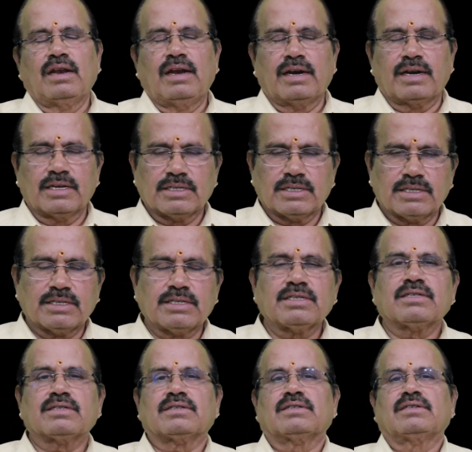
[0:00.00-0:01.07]
Let
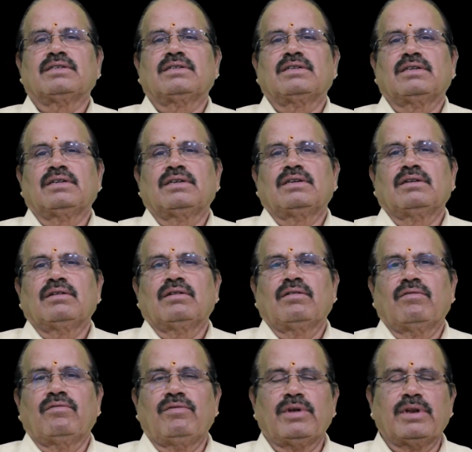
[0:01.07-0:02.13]
us
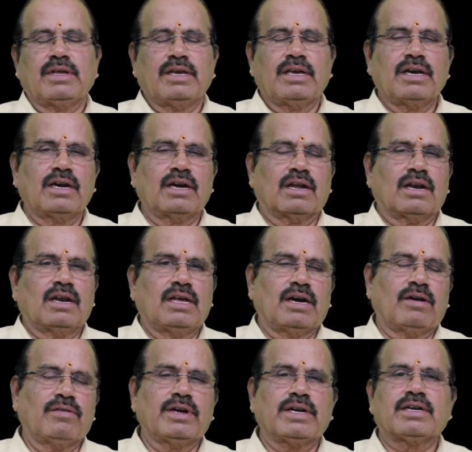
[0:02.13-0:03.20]
very
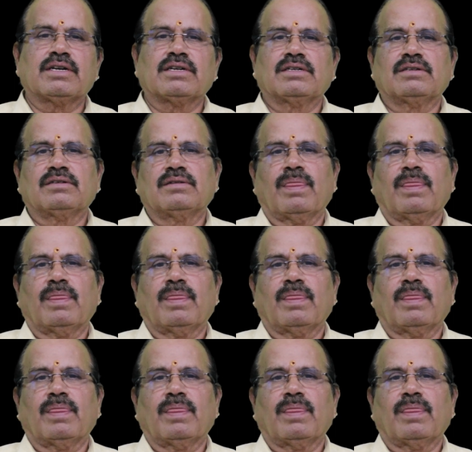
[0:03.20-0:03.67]
eagerly await